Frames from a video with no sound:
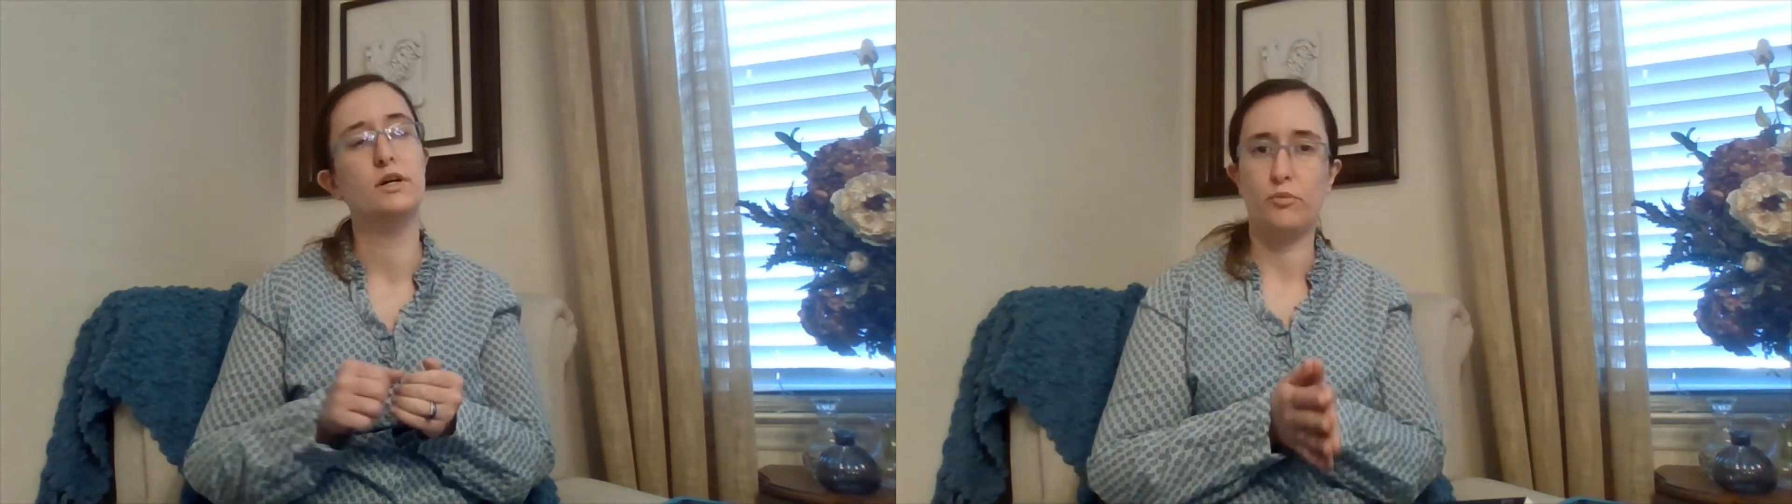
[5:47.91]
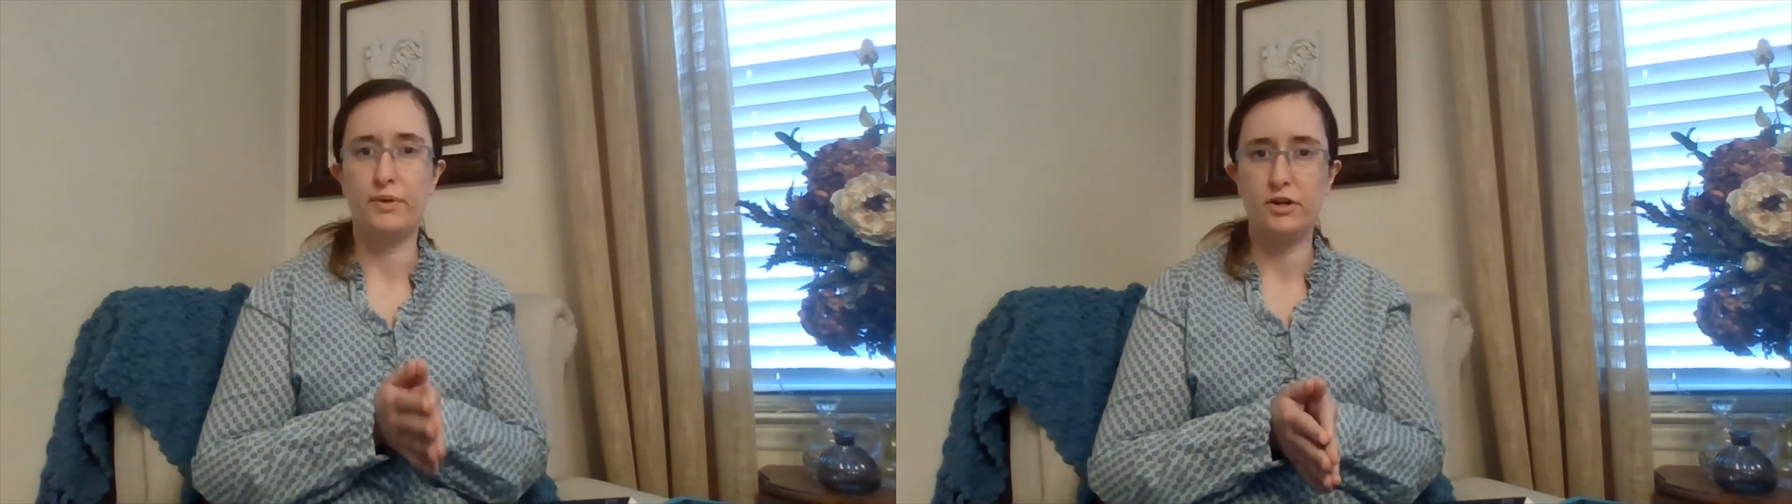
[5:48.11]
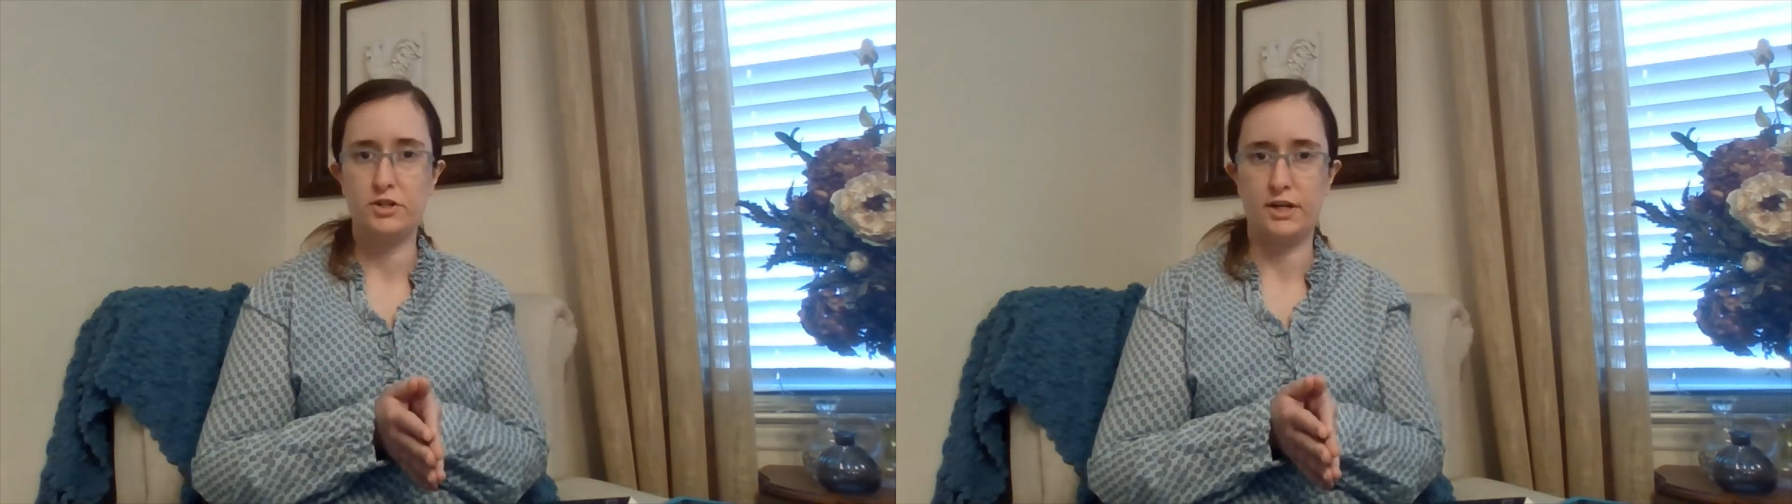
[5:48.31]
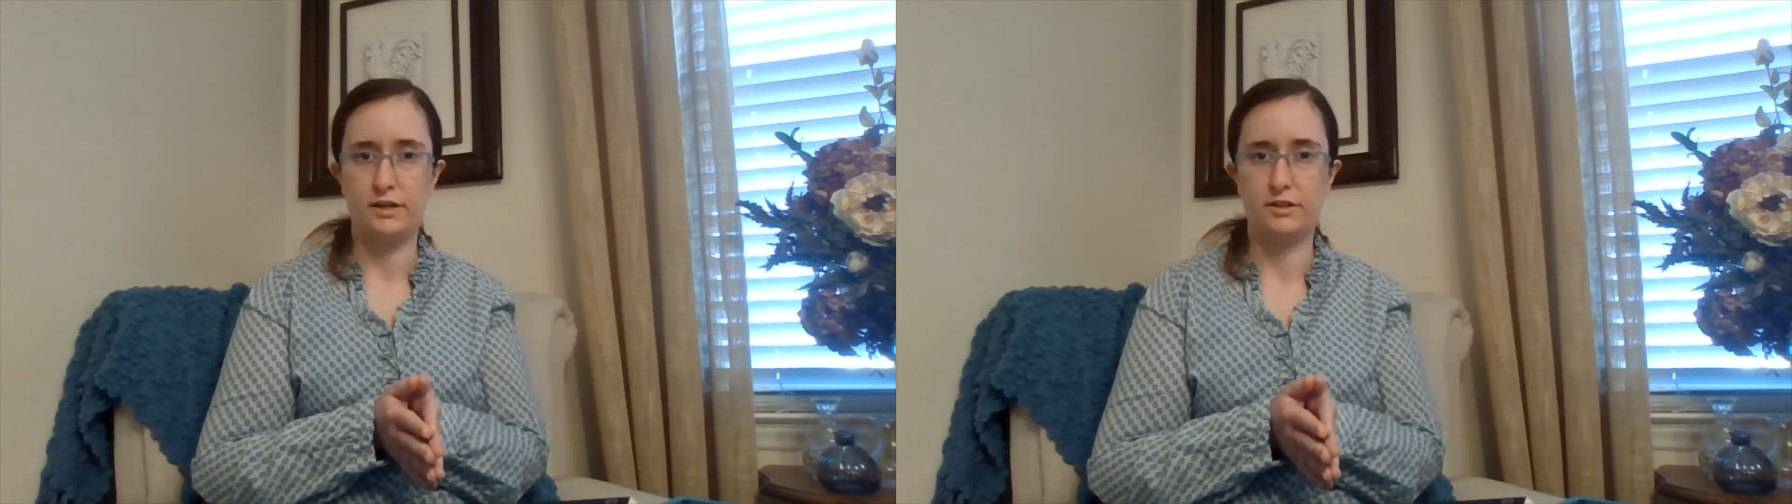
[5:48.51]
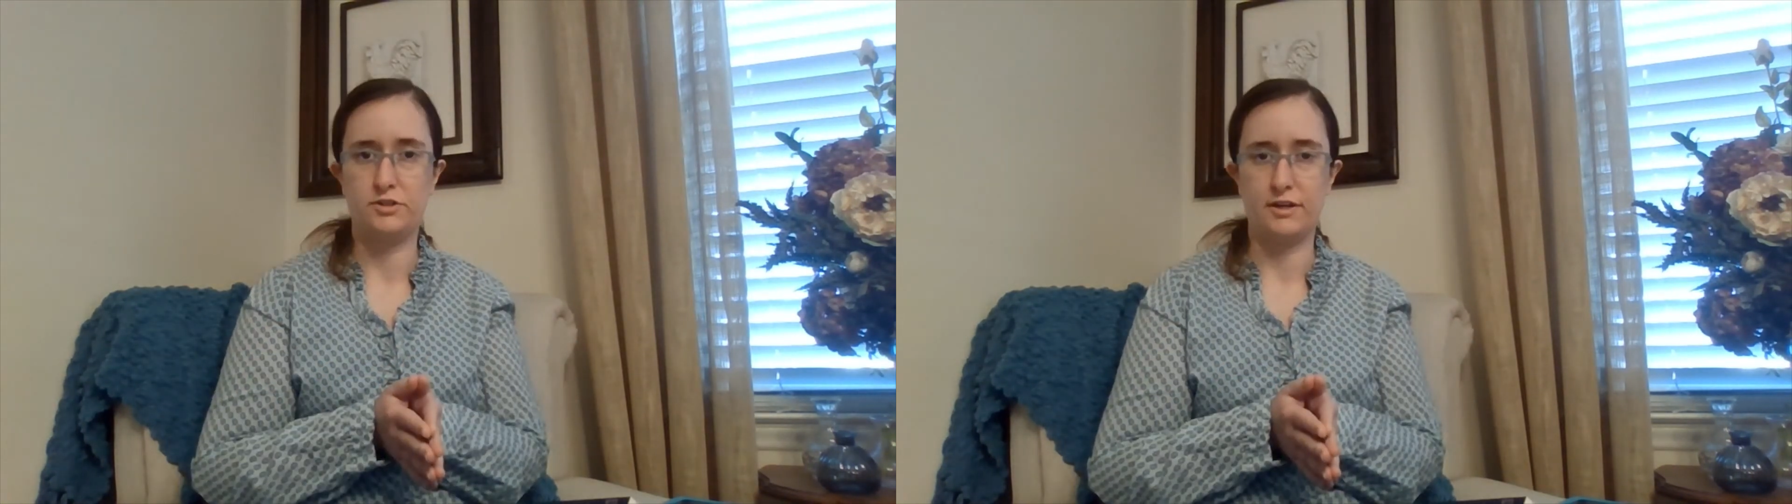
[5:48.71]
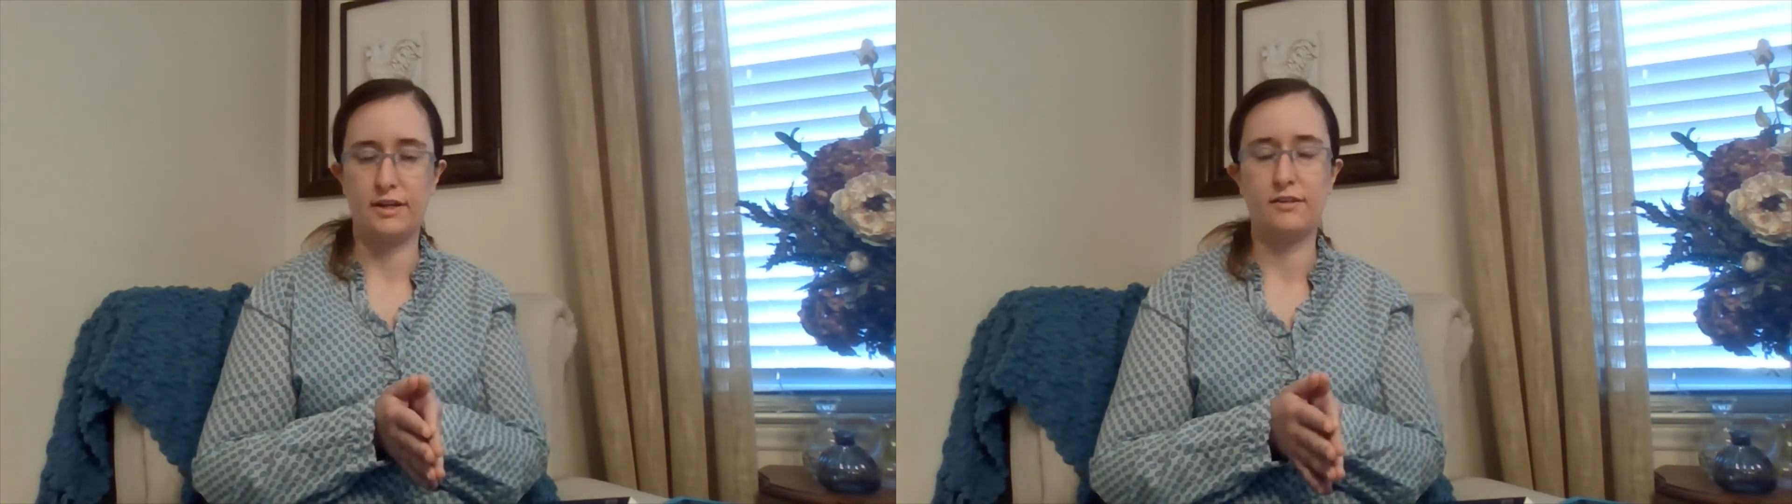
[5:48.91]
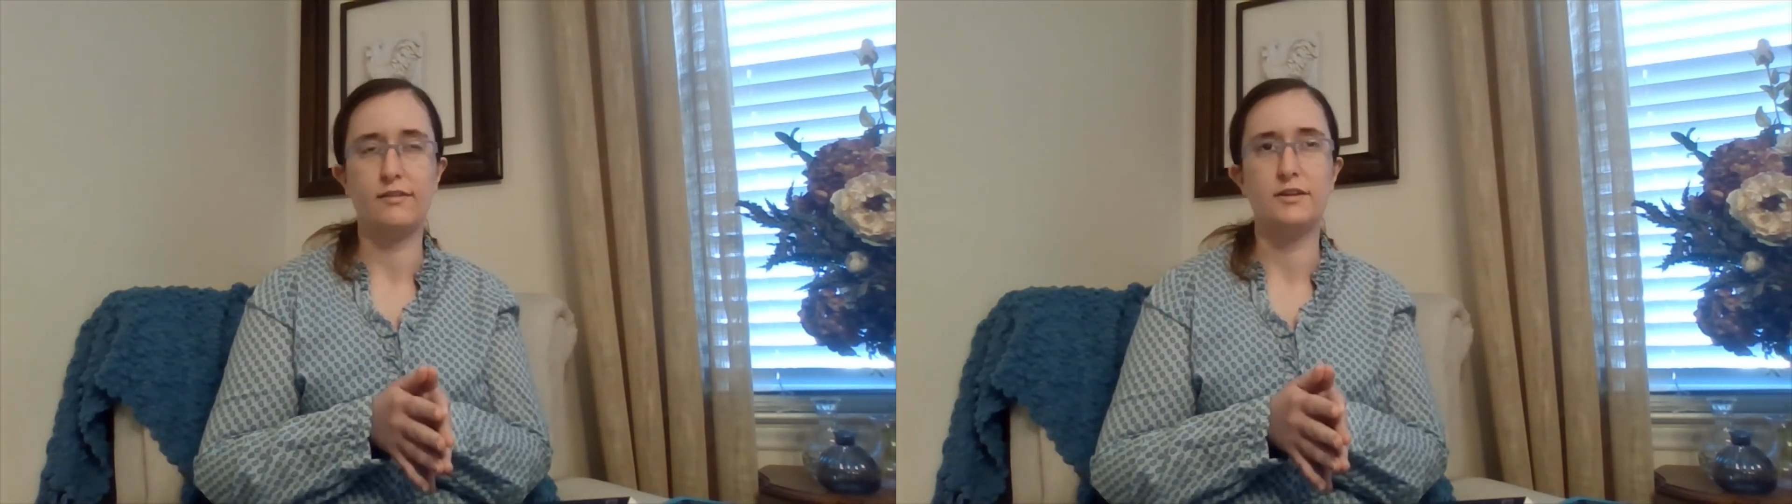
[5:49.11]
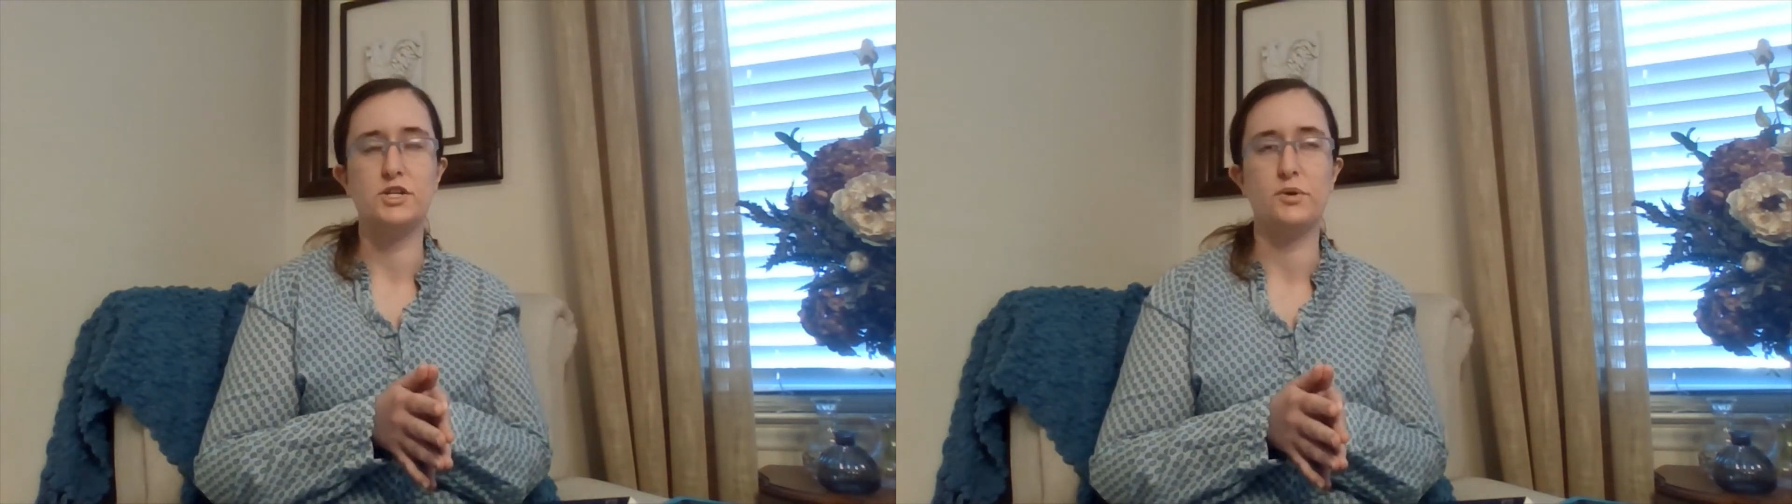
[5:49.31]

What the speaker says: The Bitter Challenge states that